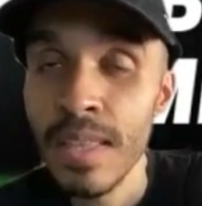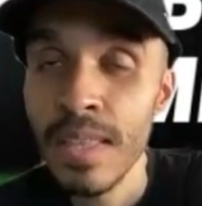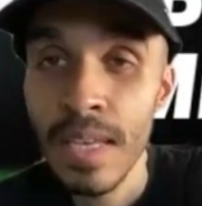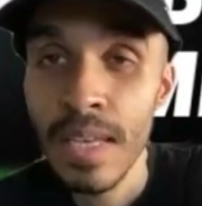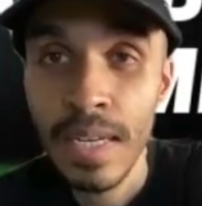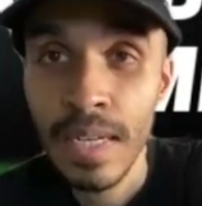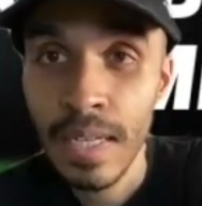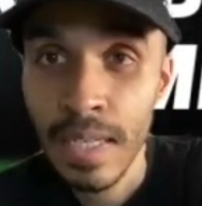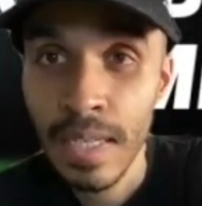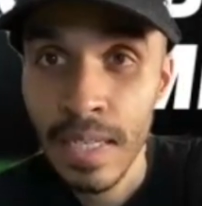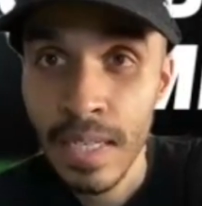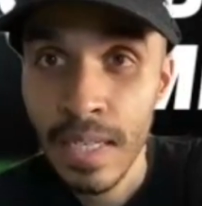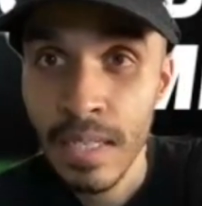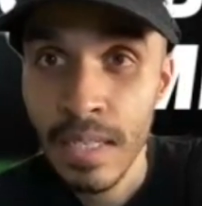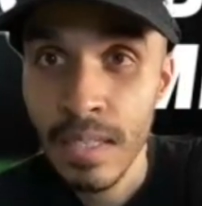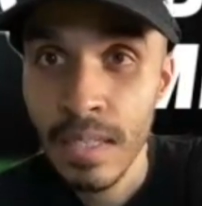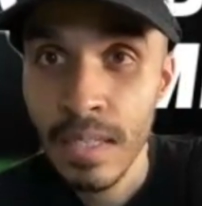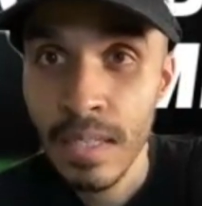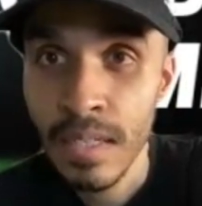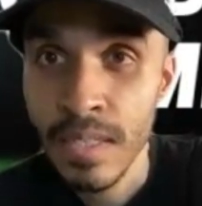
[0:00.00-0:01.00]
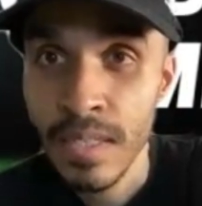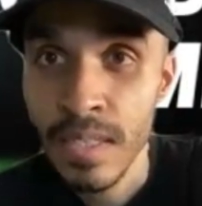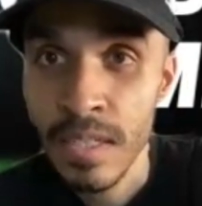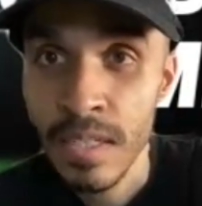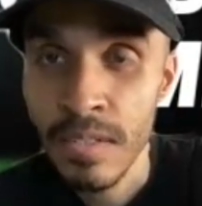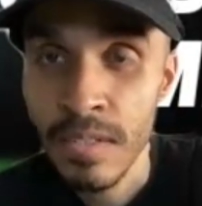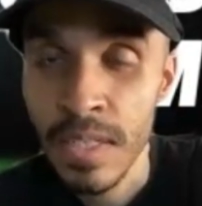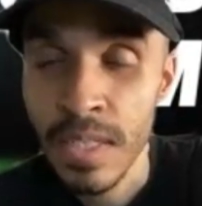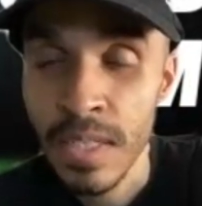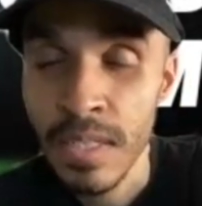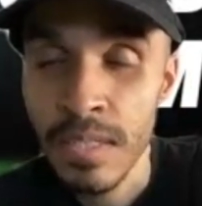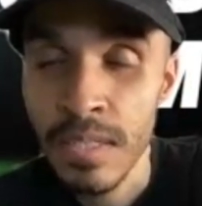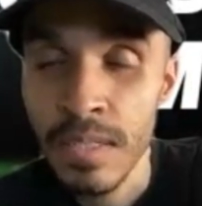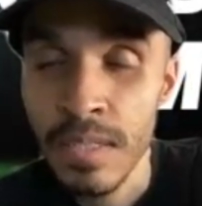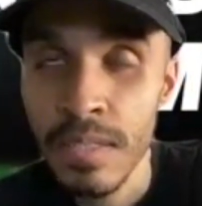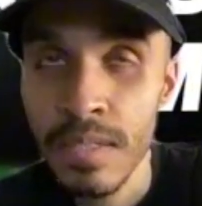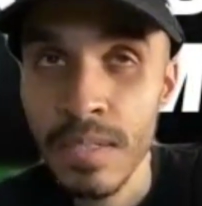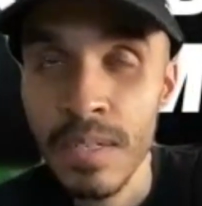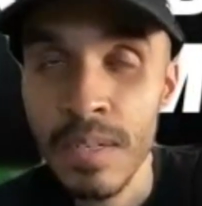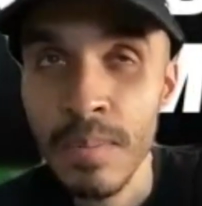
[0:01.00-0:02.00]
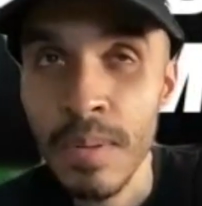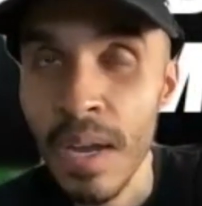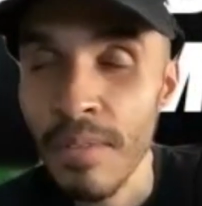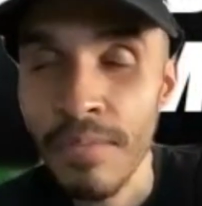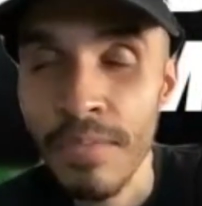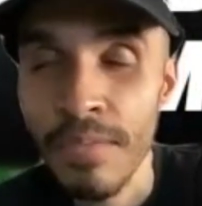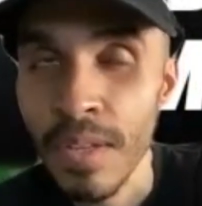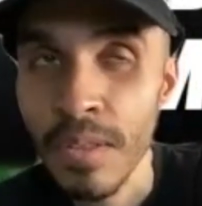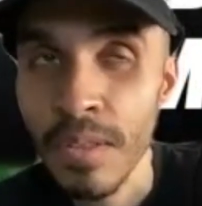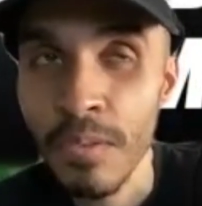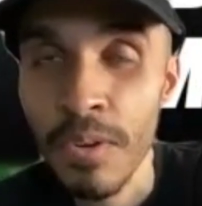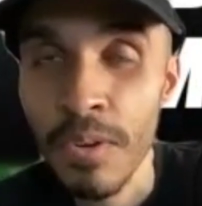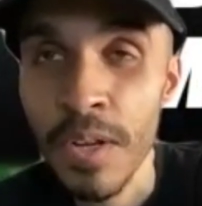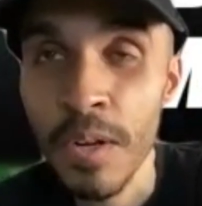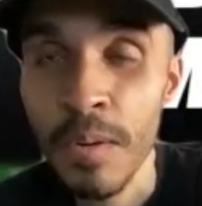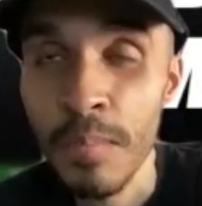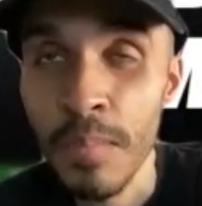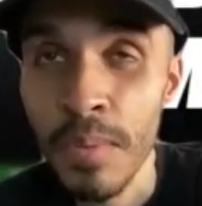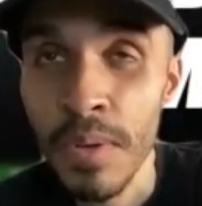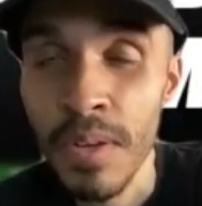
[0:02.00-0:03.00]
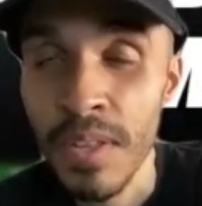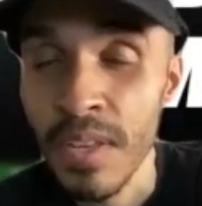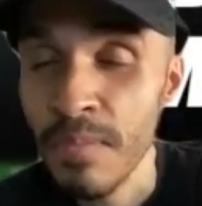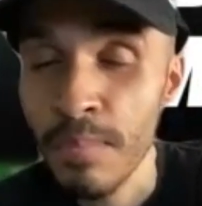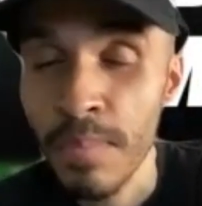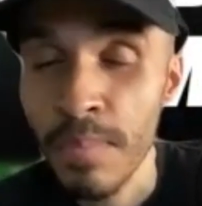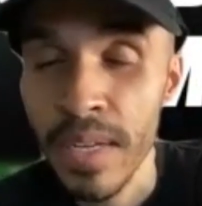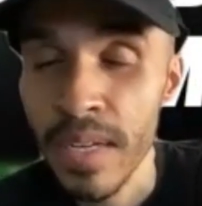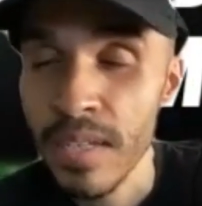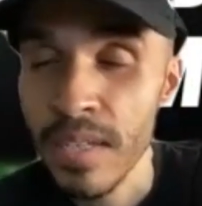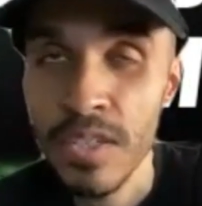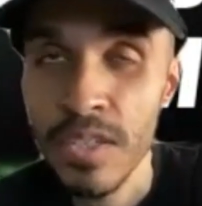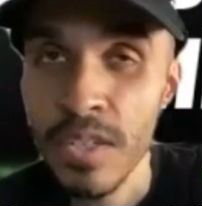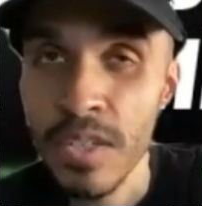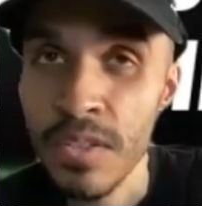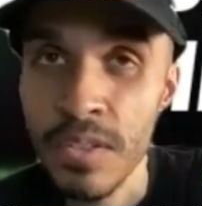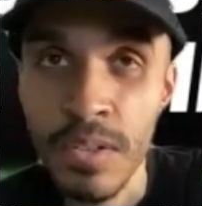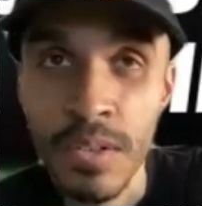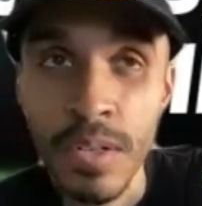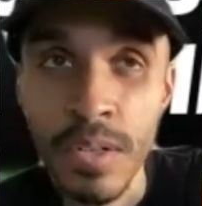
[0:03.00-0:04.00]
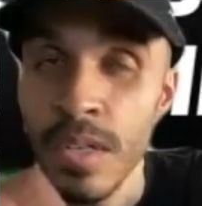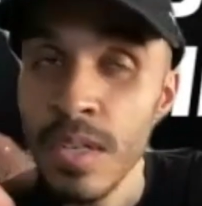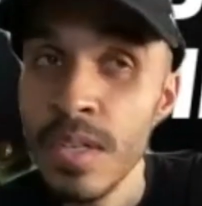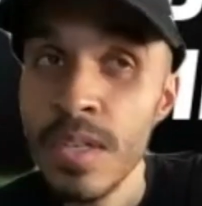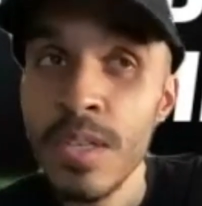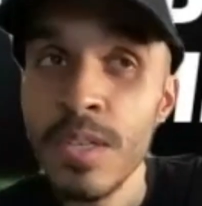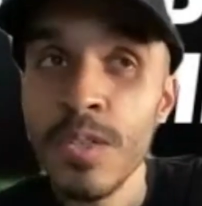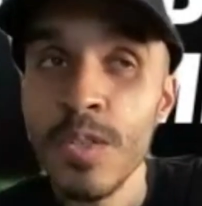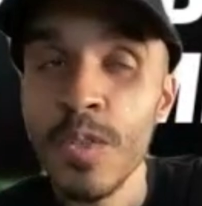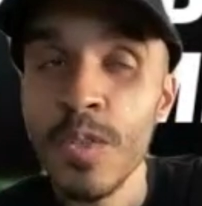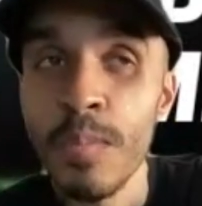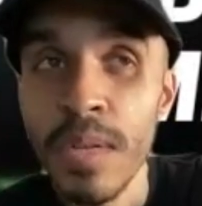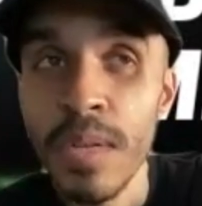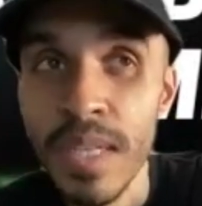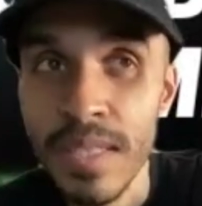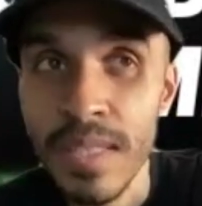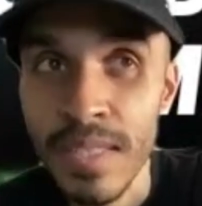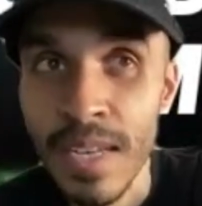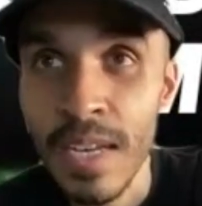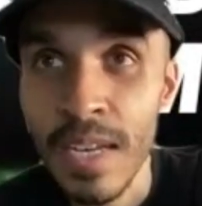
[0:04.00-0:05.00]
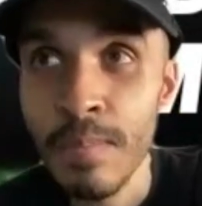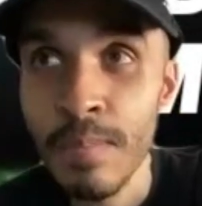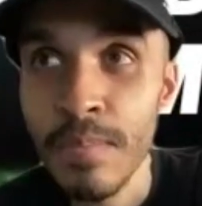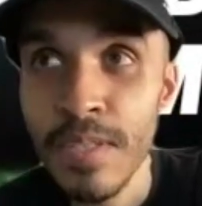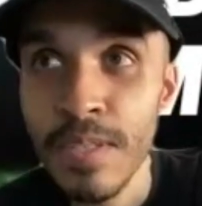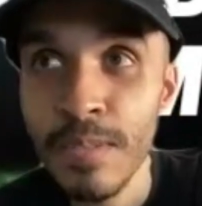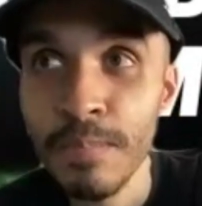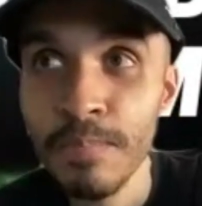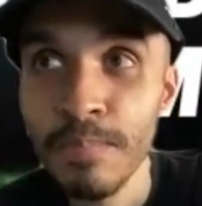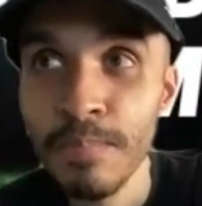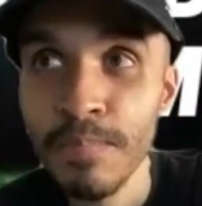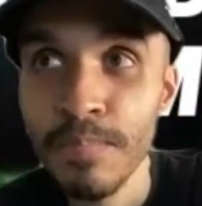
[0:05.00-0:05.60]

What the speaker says: They lead the series. I forgot the record, but they played each other so many times.